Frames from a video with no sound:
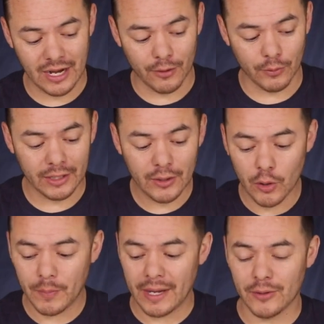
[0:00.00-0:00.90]
and I really
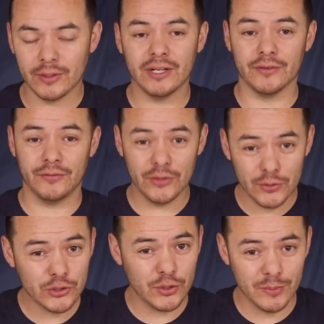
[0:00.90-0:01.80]
hope I don't
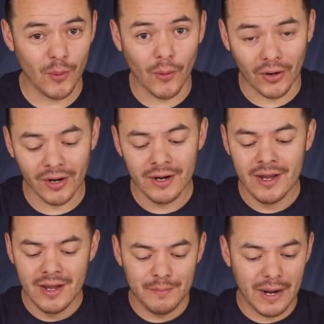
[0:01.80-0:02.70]
confuse you more
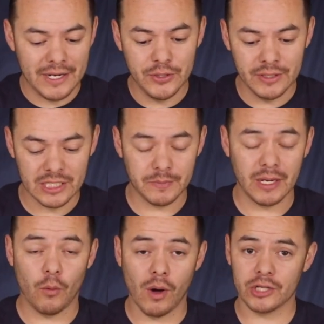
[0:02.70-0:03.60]
by doing this, but
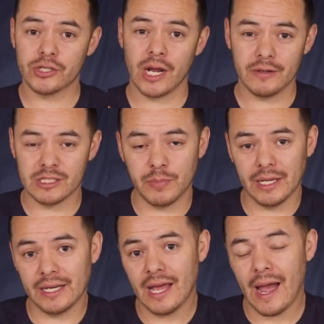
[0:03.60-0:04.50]
I wanna try to
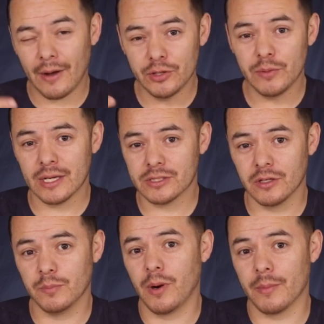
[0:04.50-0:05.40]
explain how New Mexico
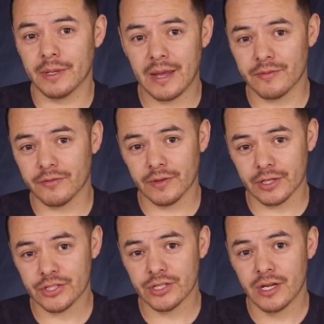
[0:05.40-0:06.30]
Department of Game and
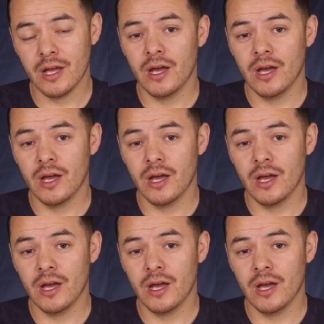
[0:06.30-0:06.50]
Fish,